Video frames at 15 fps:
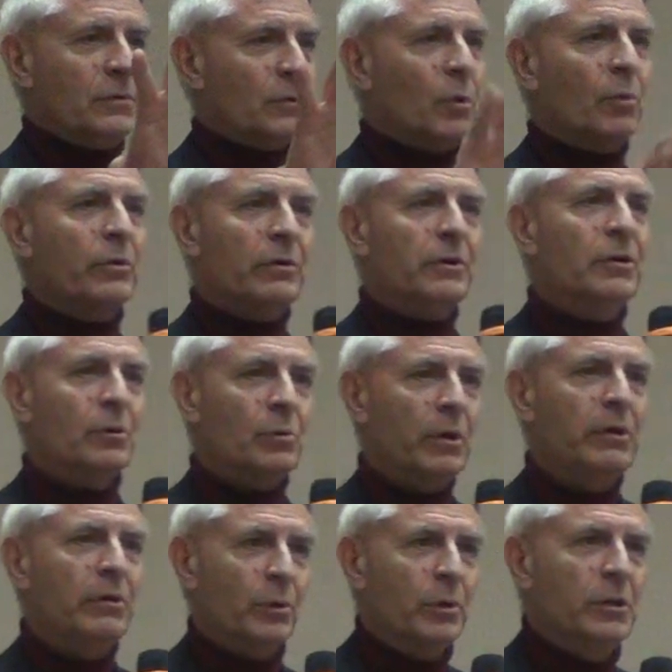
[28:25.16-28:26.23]
totally
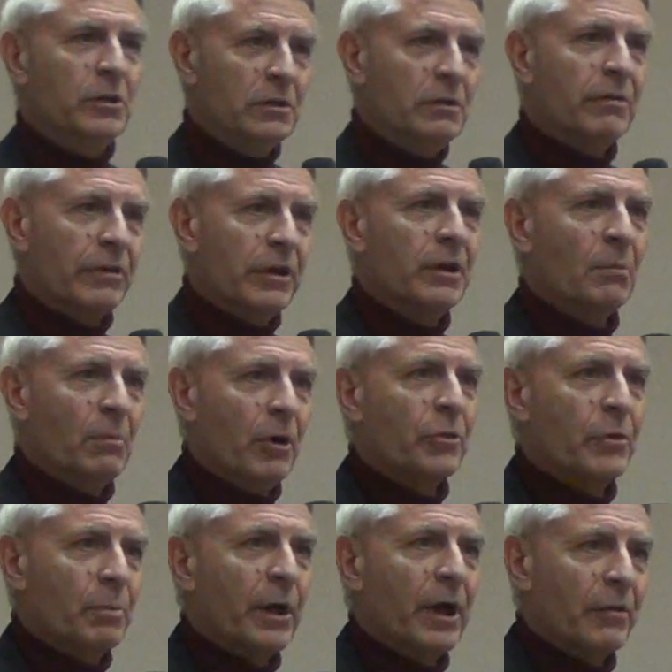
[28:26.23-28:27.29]
agree that we need to think
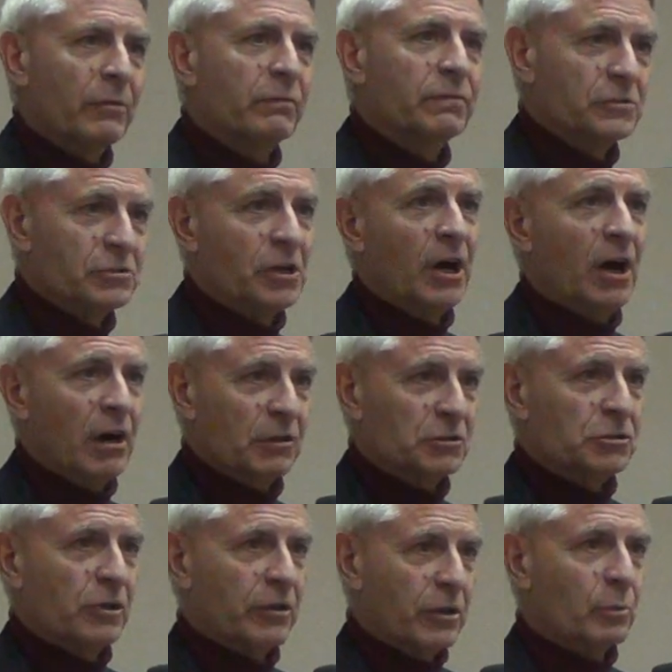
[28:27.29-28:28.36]
about the
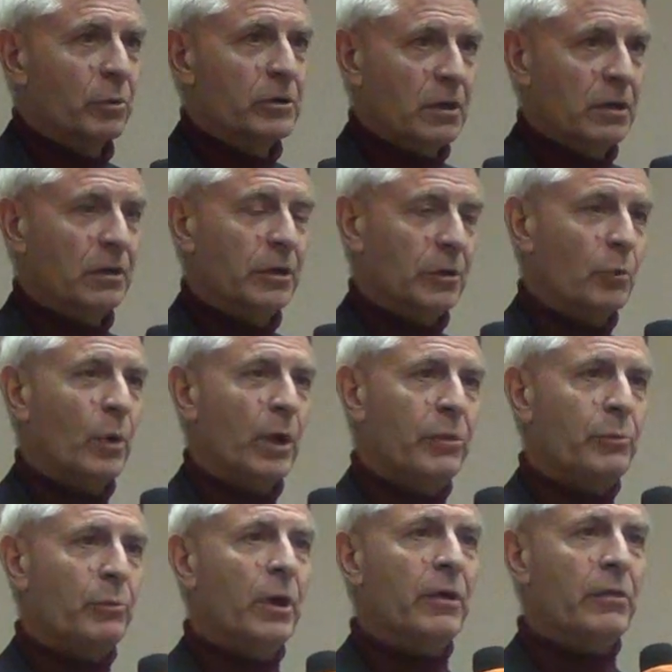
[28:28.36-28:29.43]
pathophysiology that we're dealing
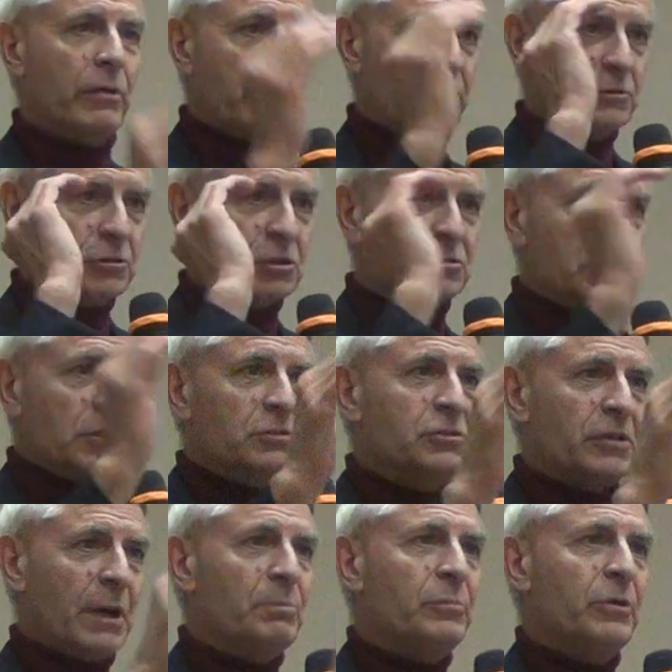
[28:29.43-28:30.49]
with rather than just
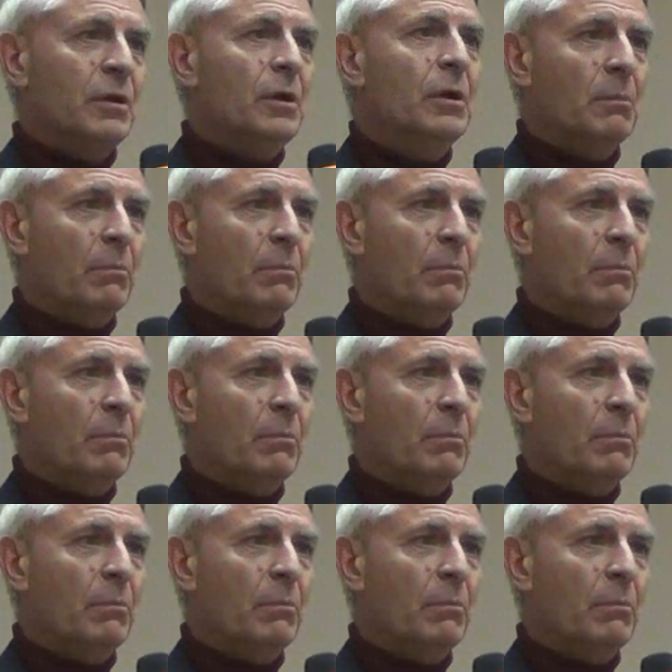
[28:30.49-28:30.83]
accept